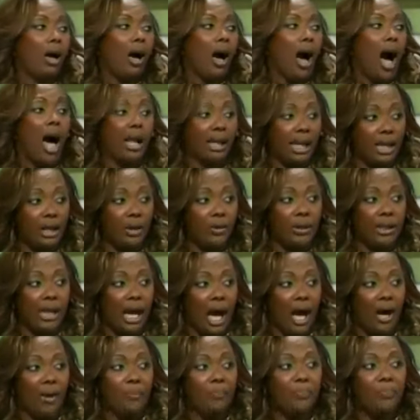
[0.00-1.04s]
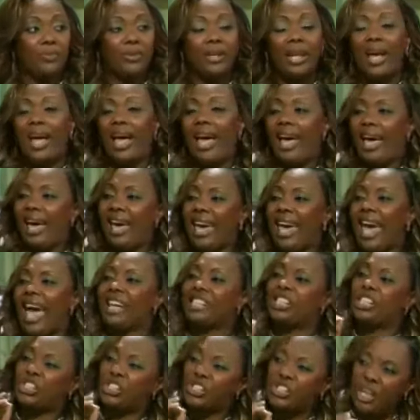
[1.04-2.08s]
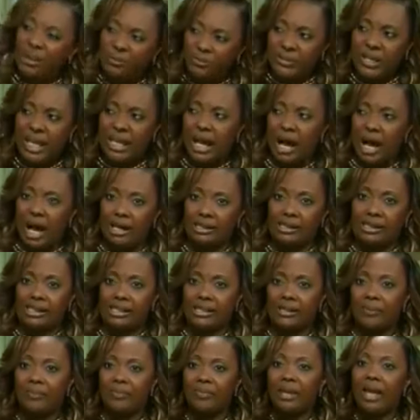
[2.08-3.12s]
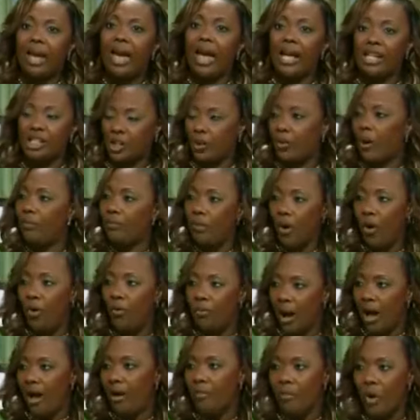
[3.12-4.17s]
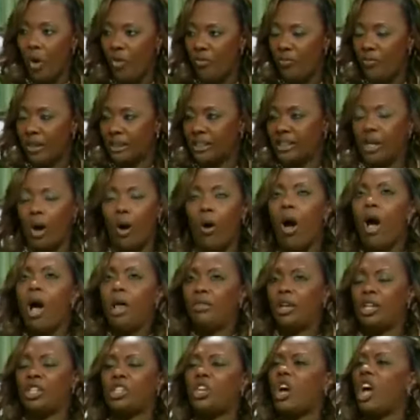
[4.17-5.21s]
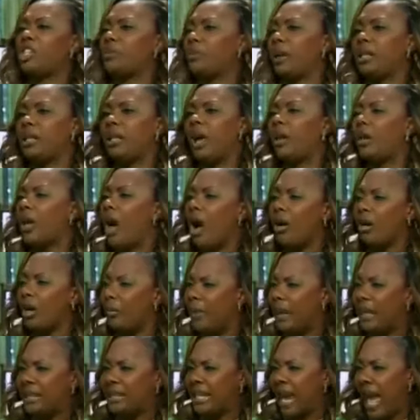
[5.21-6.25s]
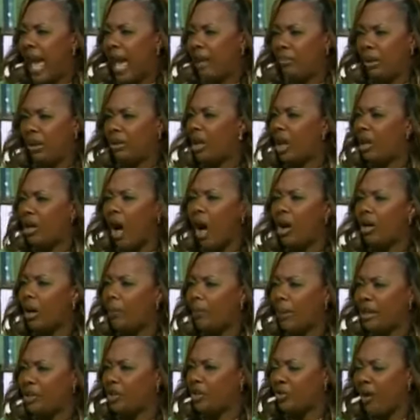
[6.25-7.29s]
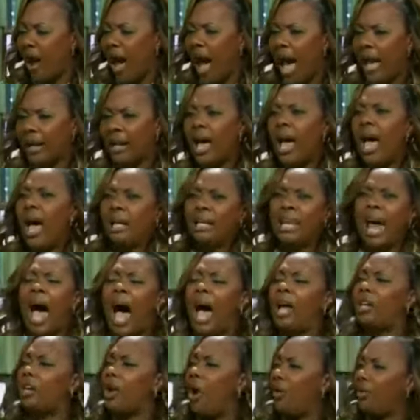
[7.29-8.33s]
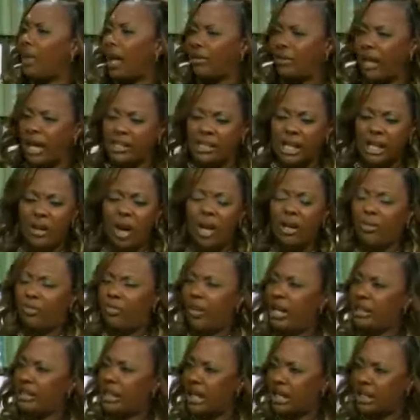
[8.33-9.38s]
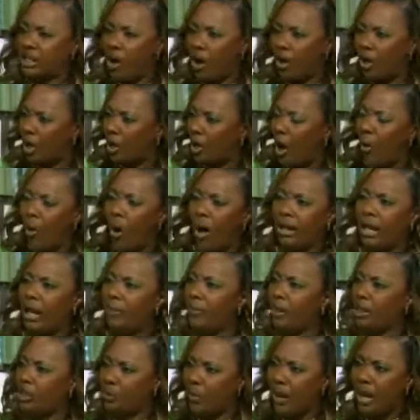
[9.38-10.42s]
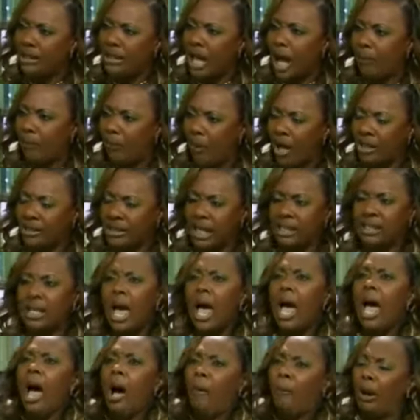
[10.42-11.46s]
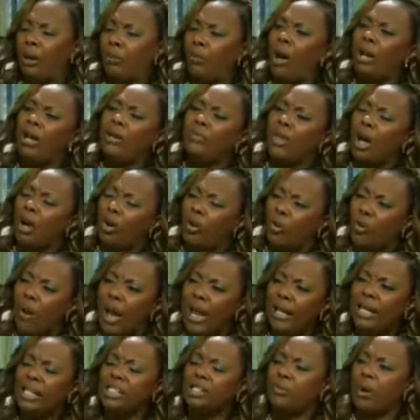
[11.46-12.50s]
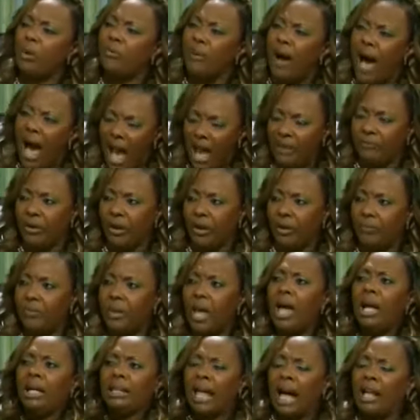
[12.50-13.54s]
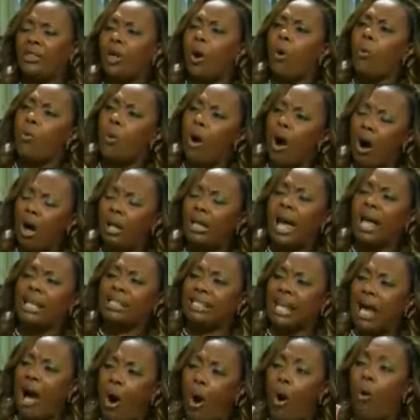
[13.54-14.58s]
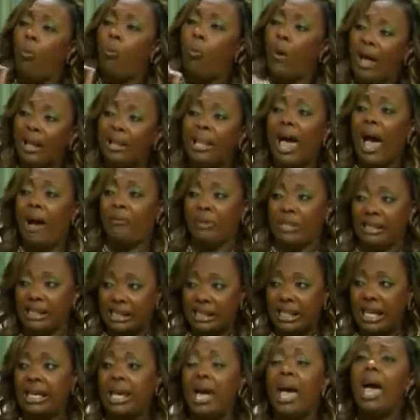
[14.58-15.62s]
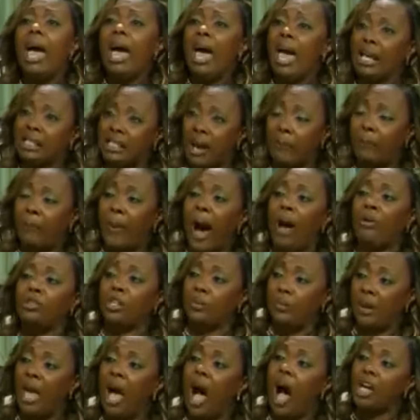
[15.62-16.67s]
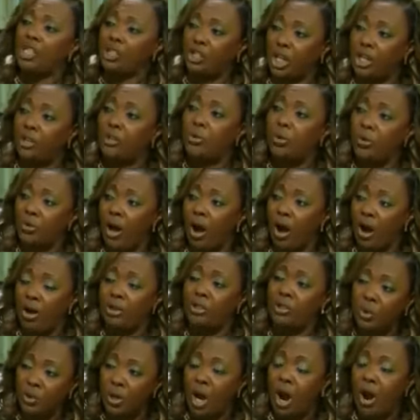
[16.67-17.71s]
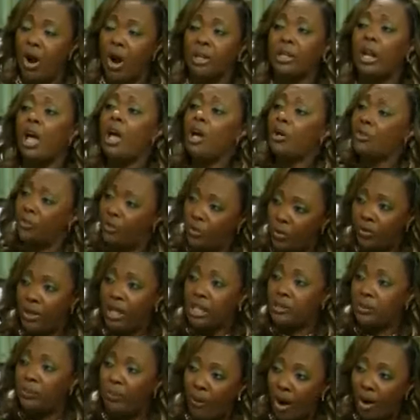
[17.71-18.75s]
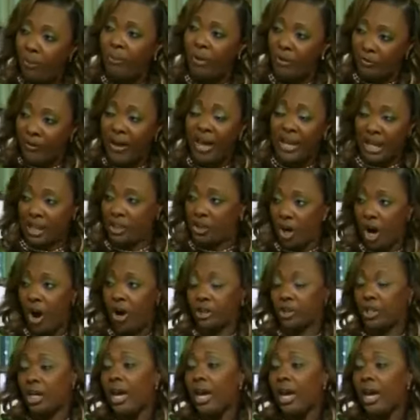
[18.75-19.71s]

Hallelujah. He is shifting us into a movement. So the church will no longer be dead, will no longer be dry. Now, I know that there's a lot of things that is going to go on in between that process, but one of the greatest revival that the world has or will ever see is about to be ushered to the earth through this prophetic church